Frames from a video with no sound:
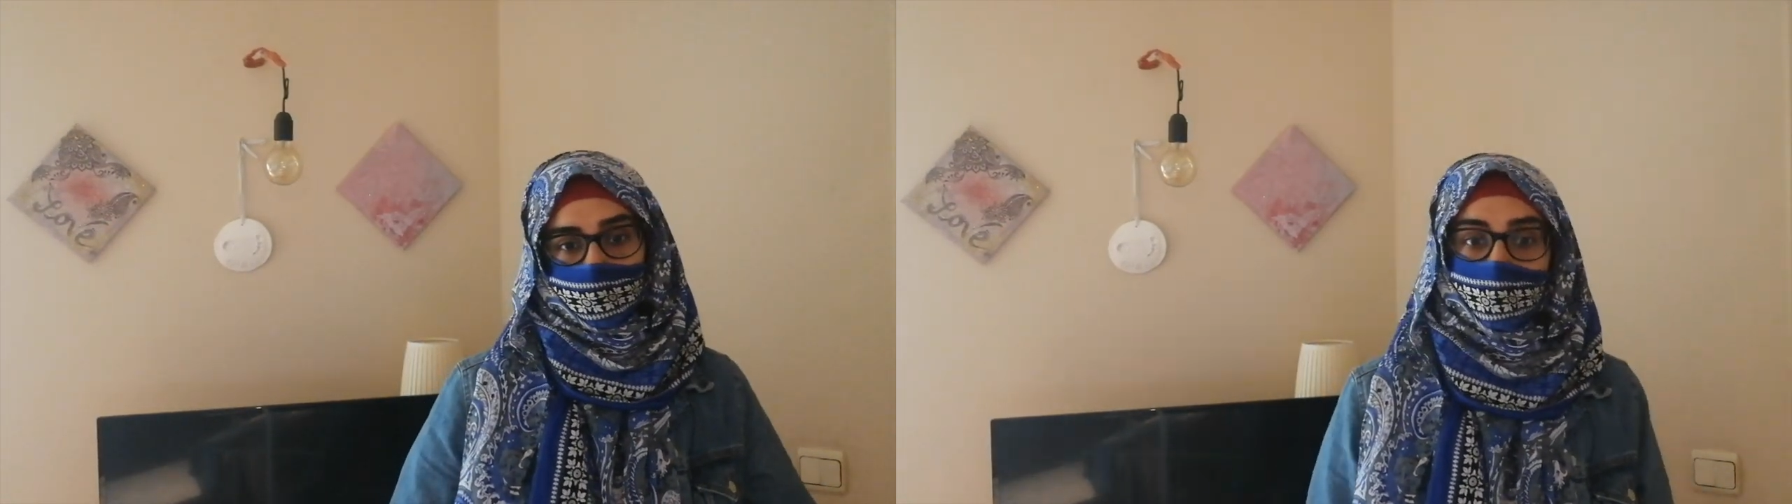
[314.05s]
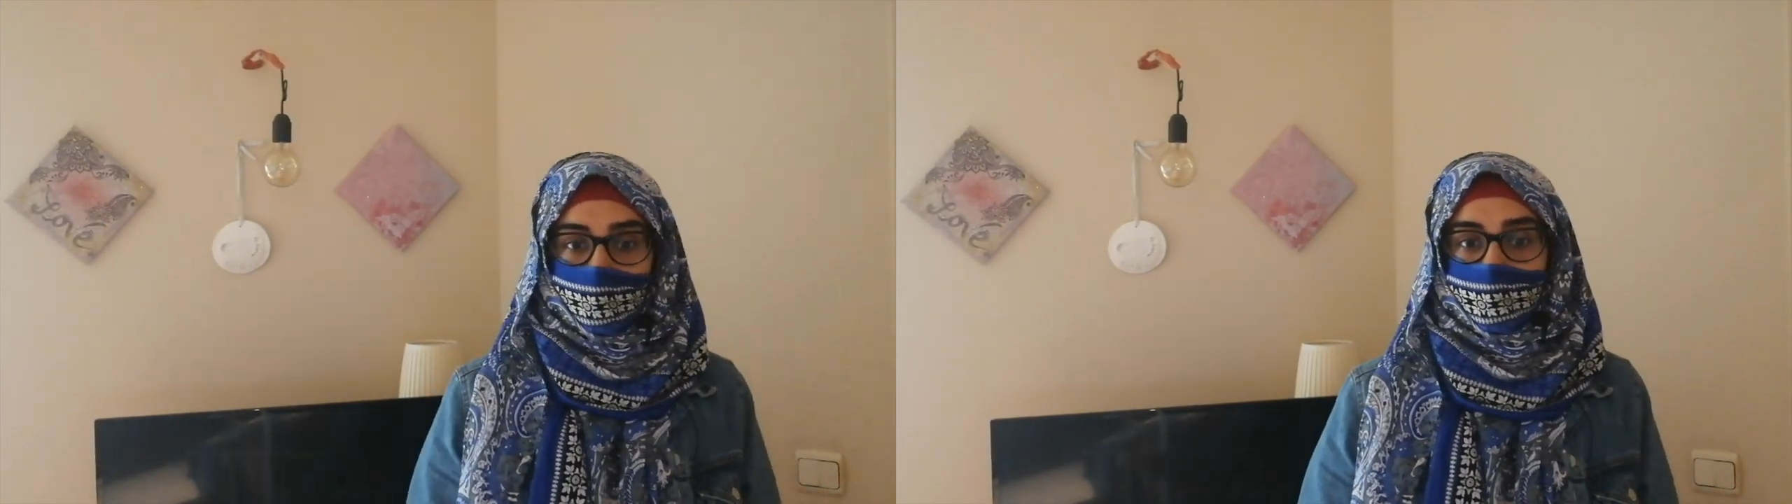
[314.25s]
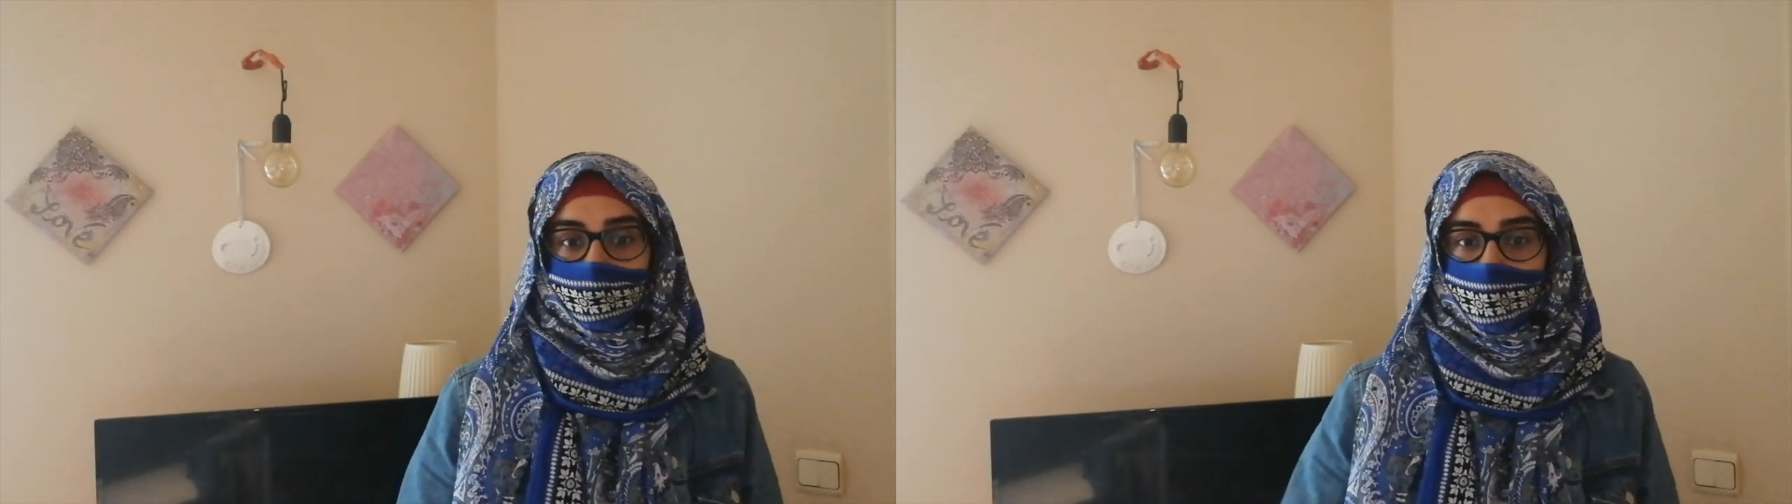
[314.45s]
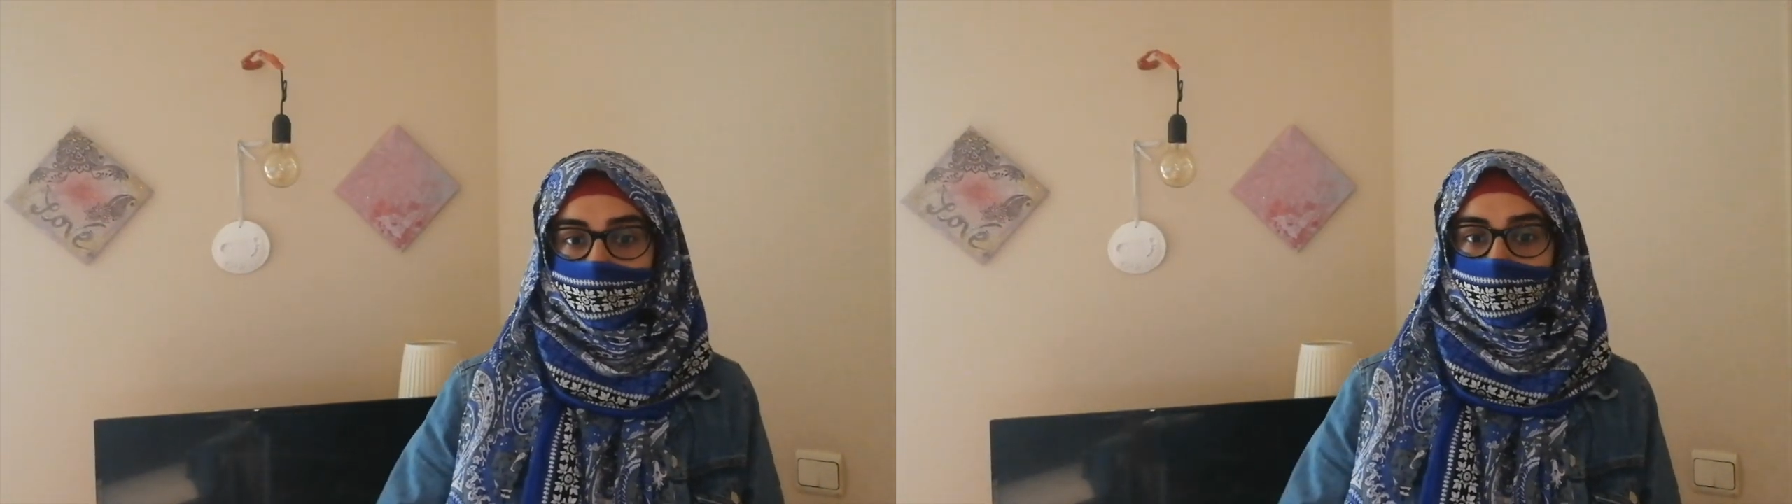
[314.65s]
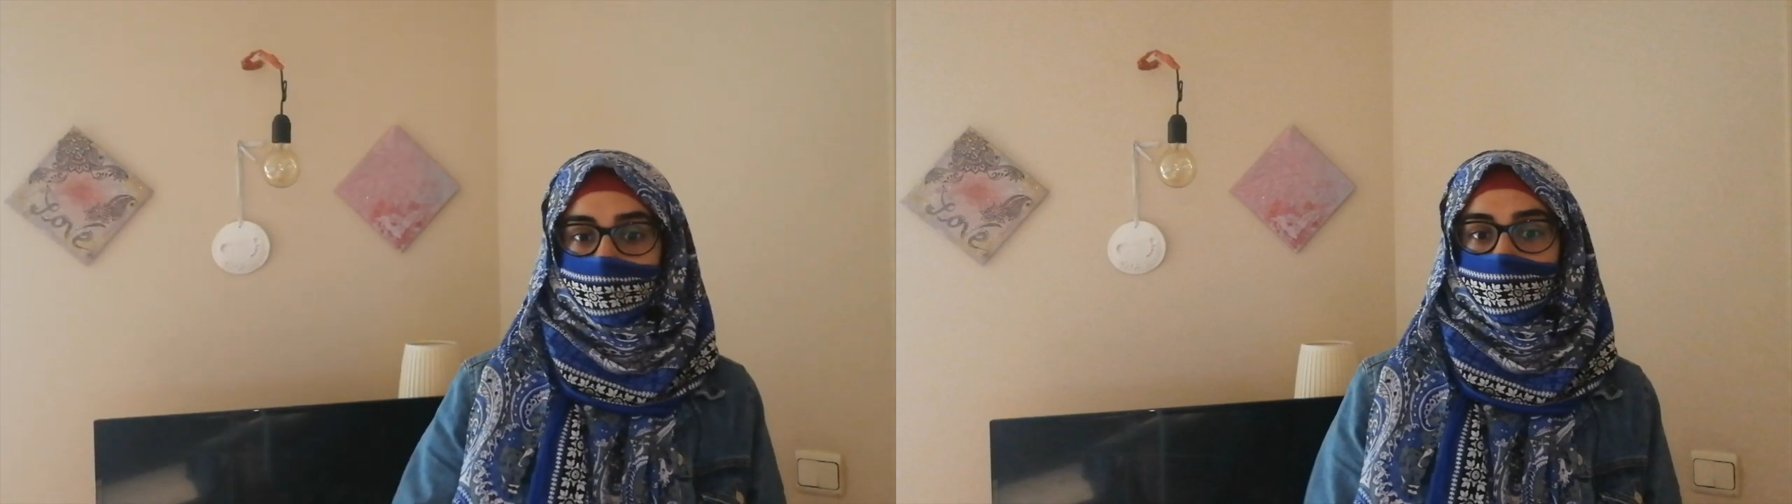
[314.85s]
So I tried
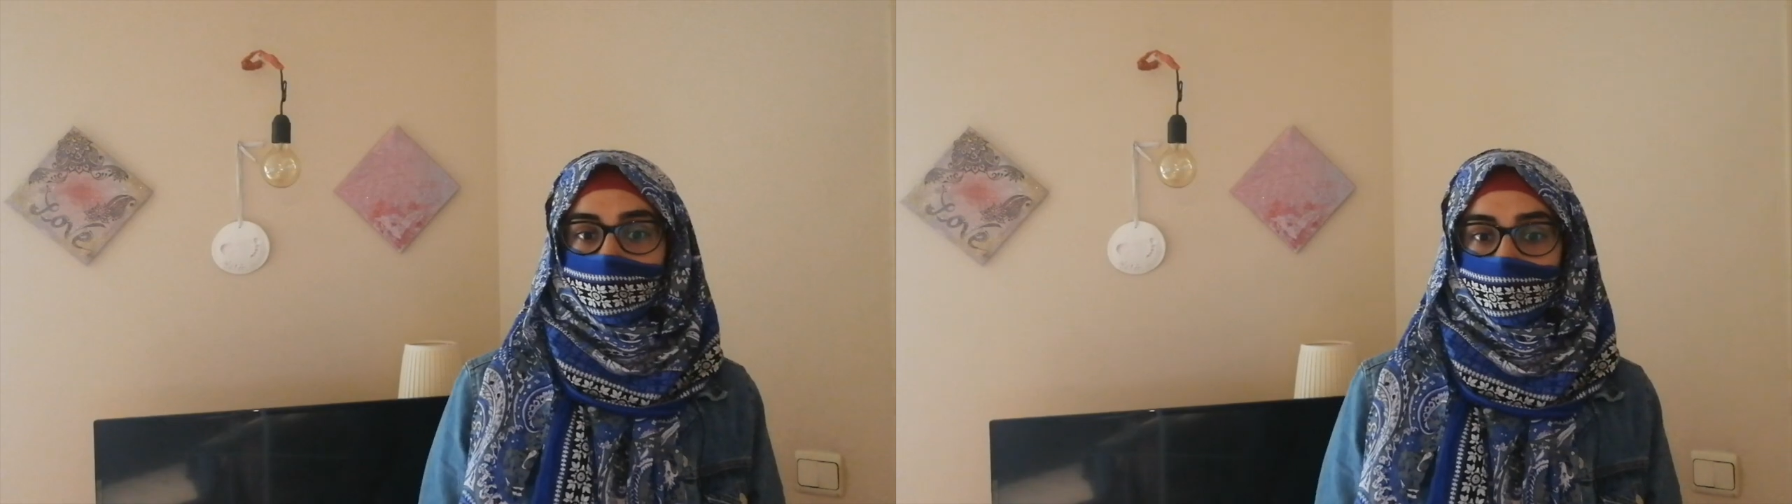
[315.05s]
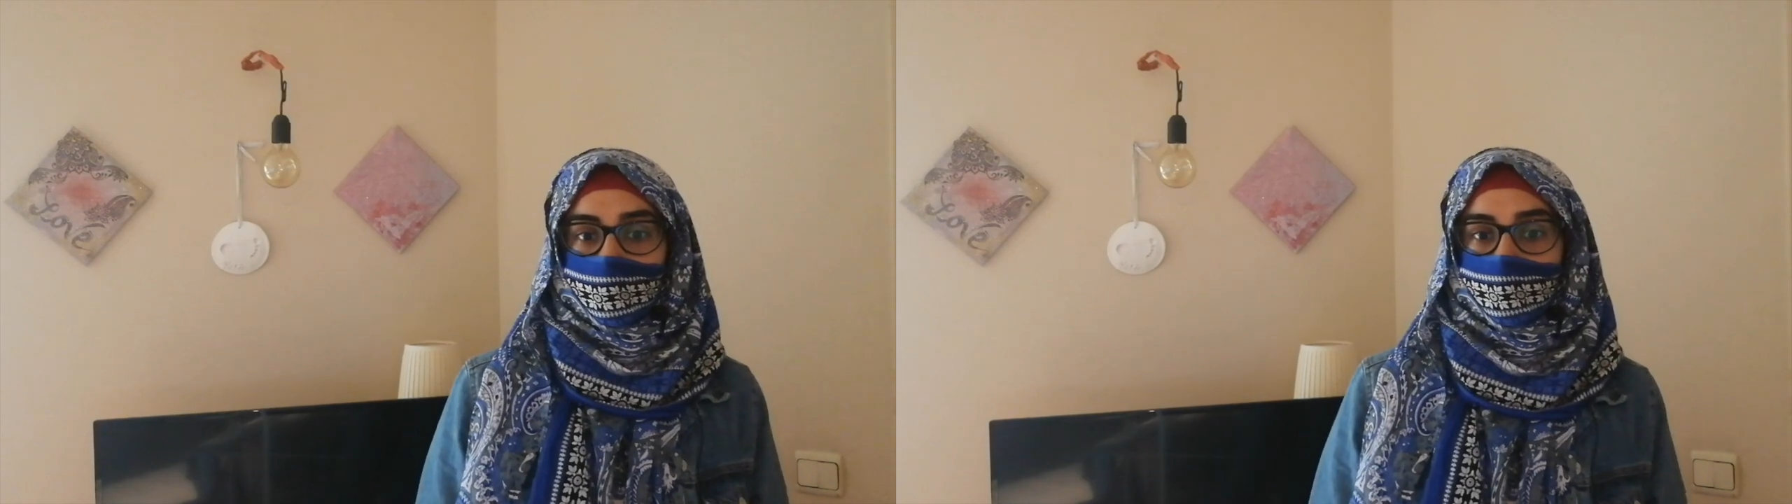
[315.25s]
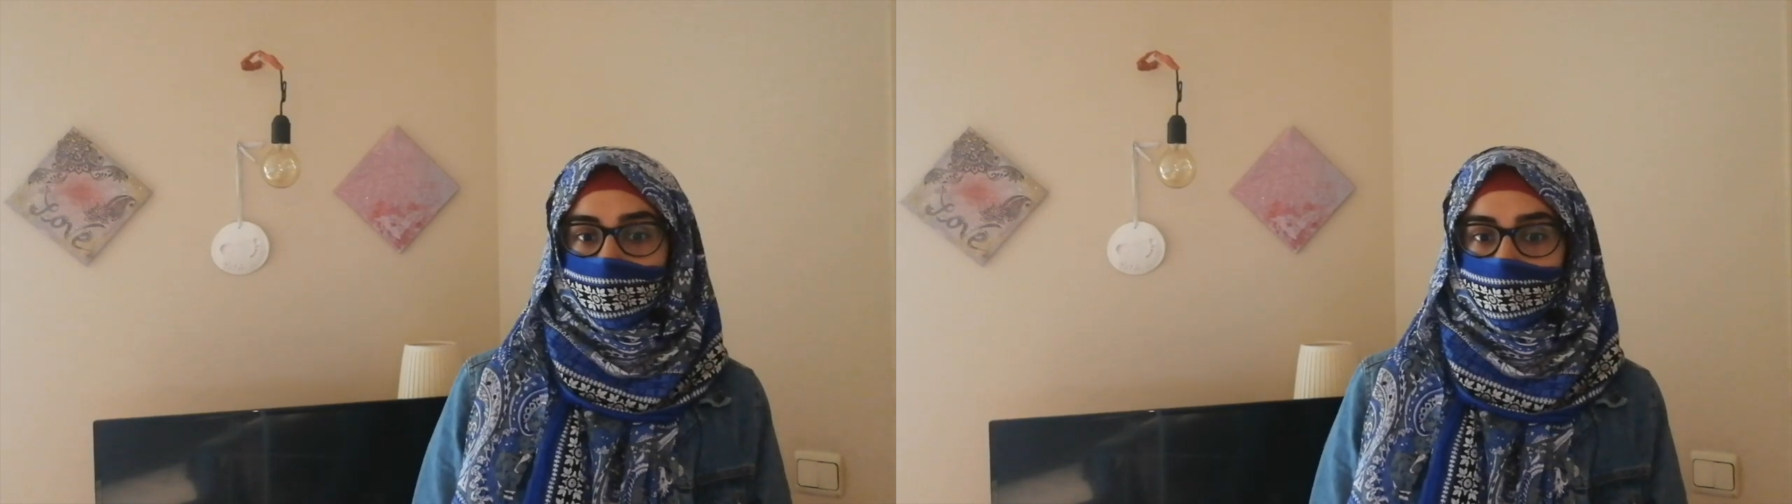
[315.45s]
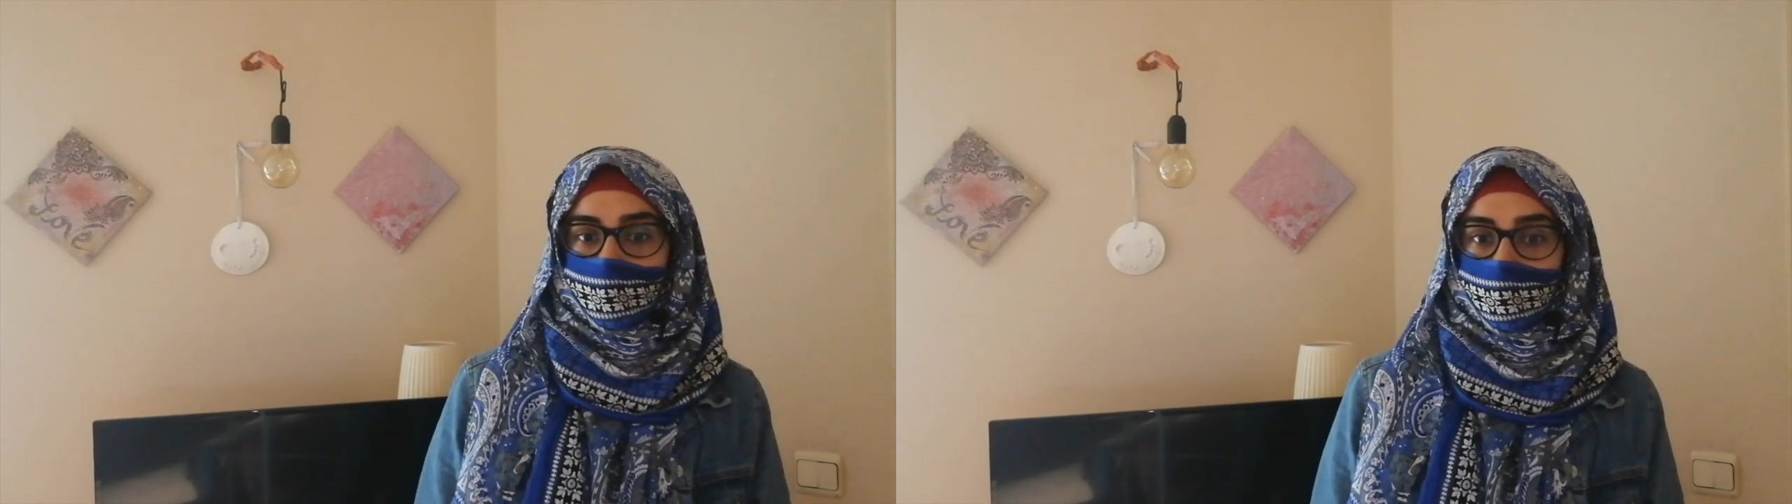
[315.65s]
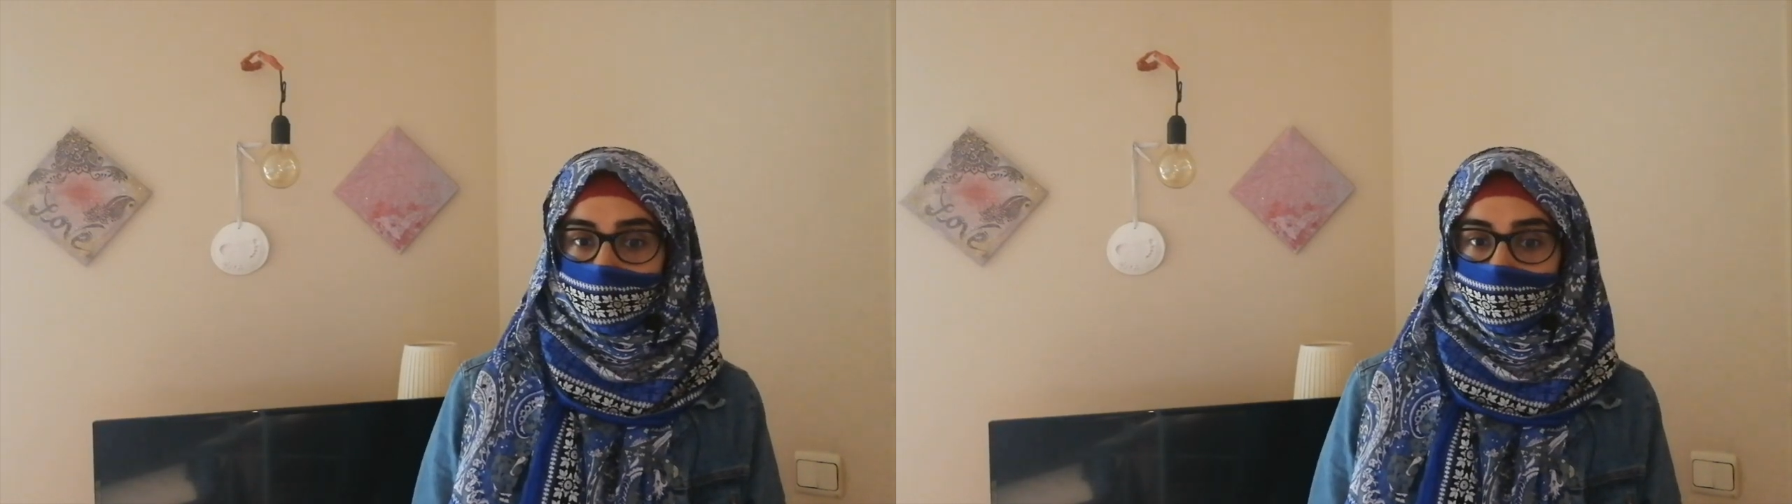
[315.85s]
a new technique.